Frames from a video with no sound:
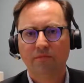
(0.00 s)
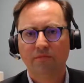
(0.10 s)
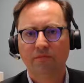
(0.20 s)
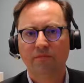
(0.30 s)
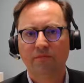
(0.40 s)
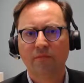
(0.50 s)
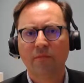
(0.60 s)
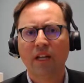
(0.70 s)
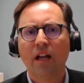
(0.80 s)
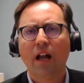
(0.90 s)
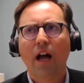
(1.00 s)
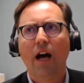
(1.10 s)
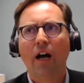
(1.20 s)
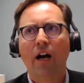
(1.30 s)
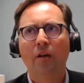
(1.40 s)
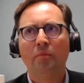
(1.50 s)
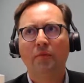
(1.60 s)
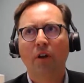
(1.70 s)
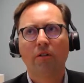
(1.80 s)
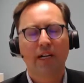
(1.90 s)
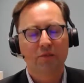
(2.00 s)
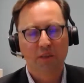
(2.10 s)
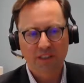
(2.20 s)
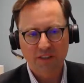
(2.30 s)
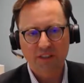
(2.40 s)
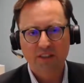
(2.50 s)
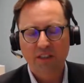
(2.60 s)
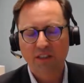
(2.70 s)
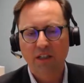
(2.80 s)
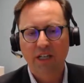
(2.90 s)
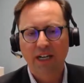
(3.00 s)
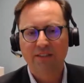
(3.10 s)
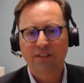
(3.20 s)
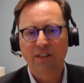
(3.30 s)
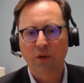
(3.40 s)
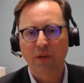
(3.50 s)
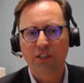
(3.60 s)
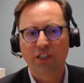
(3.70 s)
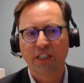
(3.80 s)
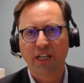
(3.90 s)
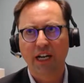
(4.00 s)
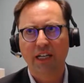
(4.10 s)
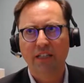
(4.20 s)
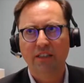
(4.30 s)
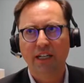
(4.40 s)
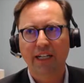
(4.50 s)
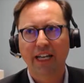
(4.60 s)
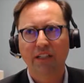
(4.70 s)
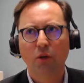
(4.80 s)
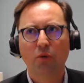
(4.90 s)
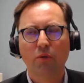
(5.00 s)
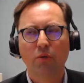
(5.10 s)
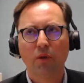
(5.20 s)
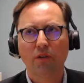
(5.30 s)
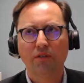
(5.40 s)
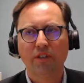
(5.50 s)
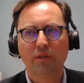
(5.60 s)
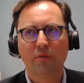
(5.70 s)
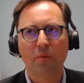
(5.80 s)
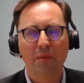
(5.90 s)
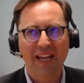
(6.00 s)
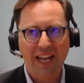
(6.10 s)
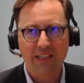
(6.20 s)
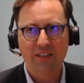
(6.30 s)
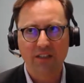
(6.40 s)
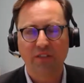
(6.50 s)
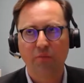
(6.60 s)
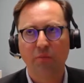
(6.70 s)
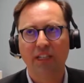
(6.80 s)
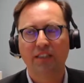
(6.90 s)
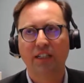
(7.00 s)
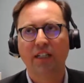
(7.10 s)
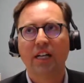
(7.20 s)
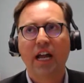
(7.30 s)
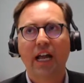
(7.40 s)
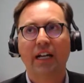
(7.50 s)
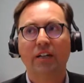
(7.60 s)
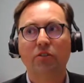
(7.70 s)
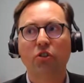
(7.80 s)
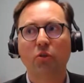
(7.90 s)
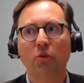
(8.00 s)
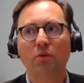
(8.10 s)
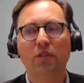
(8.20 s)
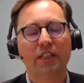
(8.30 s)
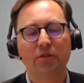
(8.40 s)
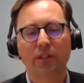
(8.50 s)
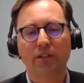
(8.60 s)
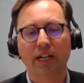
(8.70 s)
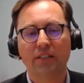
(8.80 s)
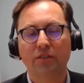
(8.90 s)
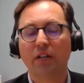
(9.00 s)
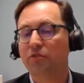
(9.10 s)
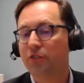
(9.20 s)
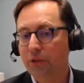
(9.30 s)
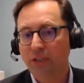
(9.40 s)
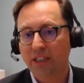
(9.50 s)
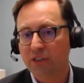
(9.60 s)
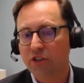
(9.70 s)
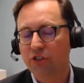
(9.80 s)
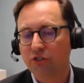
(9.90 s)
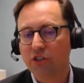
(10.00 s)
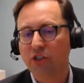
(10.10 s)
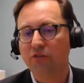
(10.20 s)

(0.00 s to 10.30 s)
Mhm. All right. Well, this is an excellent question, and I can't go through all of the mechanics of it, but and I'd also would like to reiterate a few things. Just first of